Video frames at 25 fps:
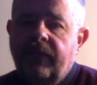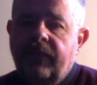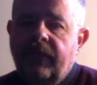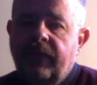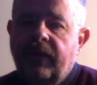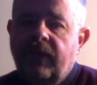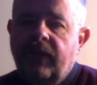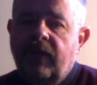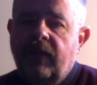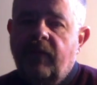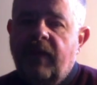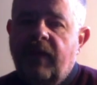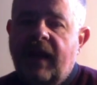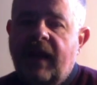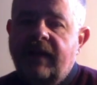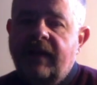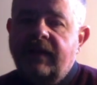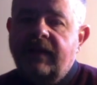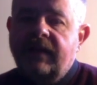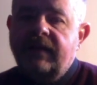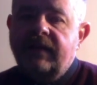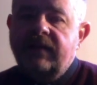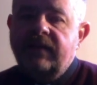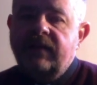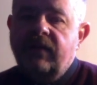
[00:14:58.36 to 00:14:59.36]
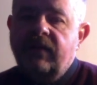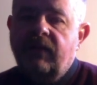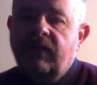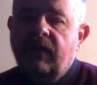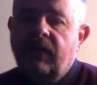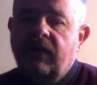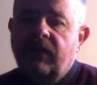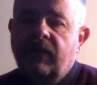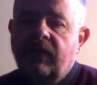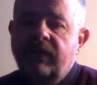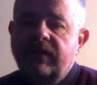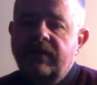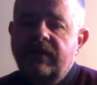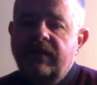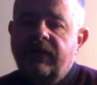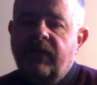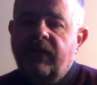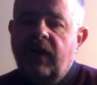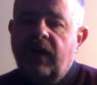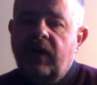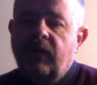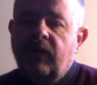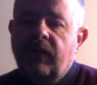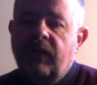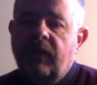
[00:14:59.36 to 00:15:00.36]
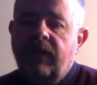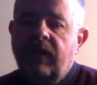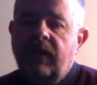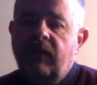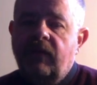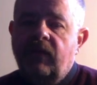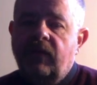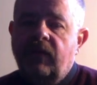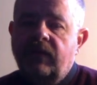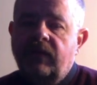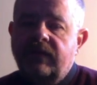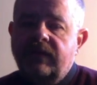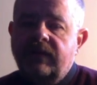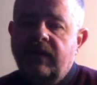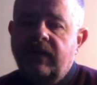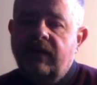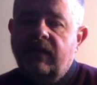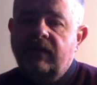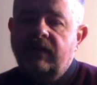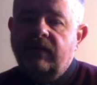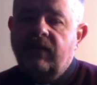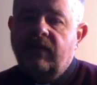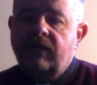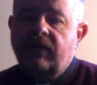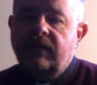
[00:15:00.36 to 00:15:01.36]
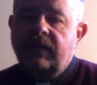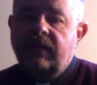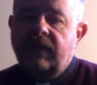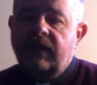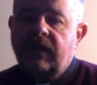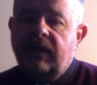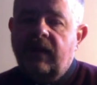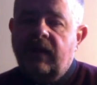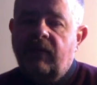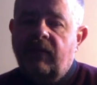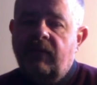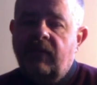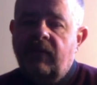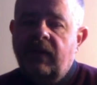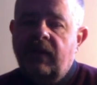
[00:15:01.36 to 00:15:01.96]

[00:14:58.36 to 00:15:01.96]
The bandits who were crucified with him also taunted him